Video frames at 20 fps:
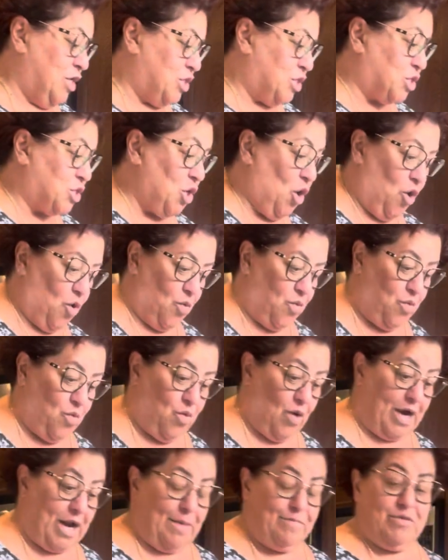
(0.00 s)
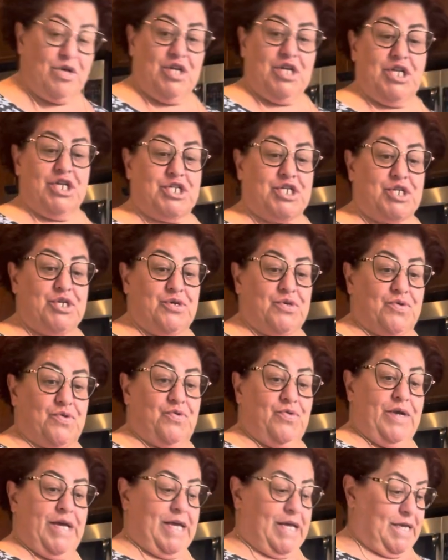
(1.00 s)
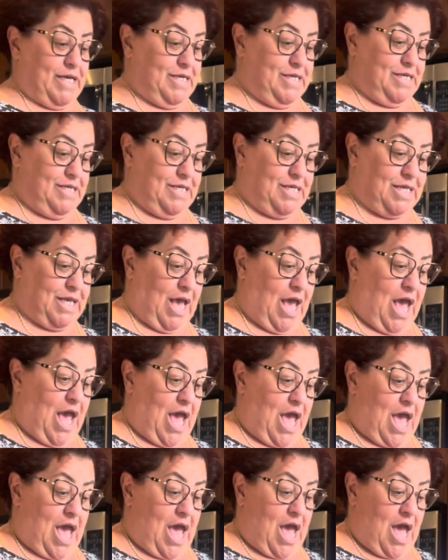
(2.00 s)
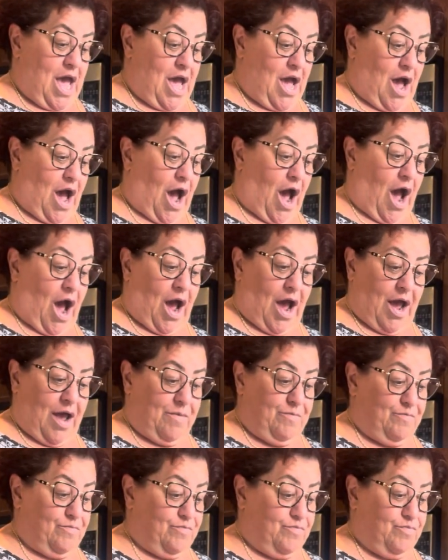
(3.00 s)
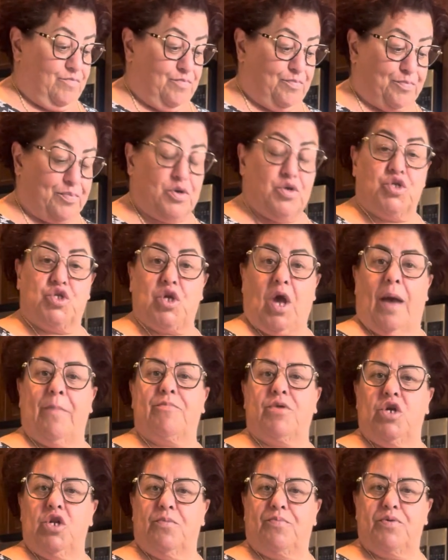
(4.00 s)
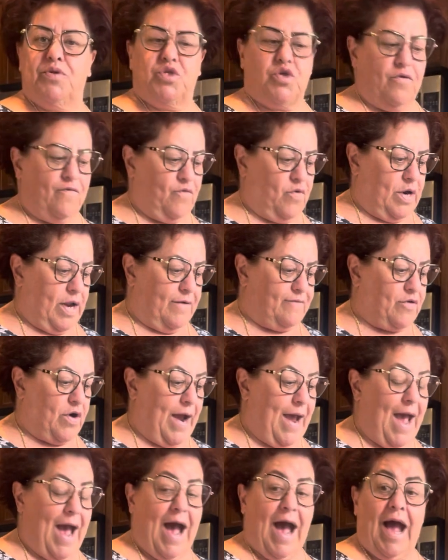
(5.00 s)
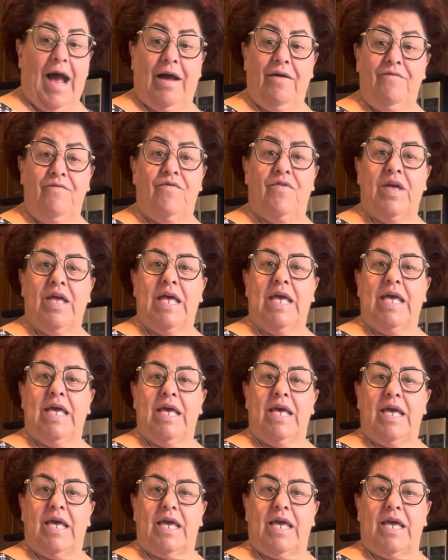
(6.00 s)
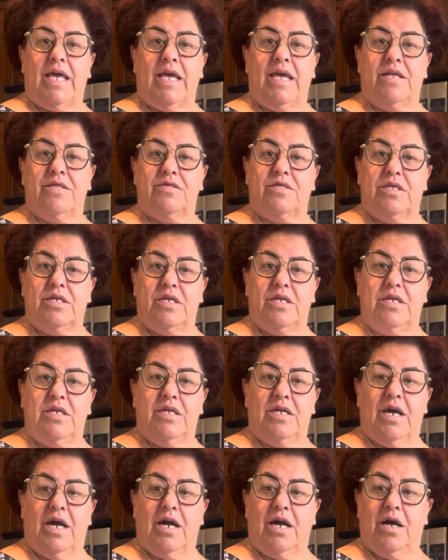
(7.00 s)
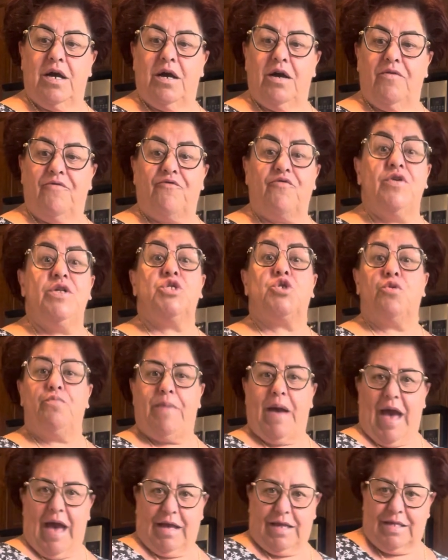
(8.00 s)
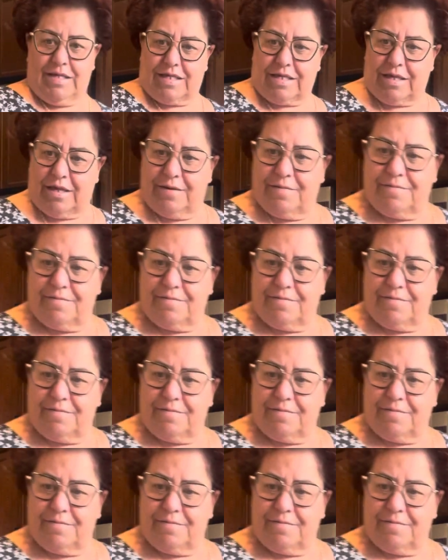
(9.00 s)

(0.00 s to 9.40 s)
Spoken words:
So what I'm gonna do is I'm gonna preserve whatever I have in the freezer bags.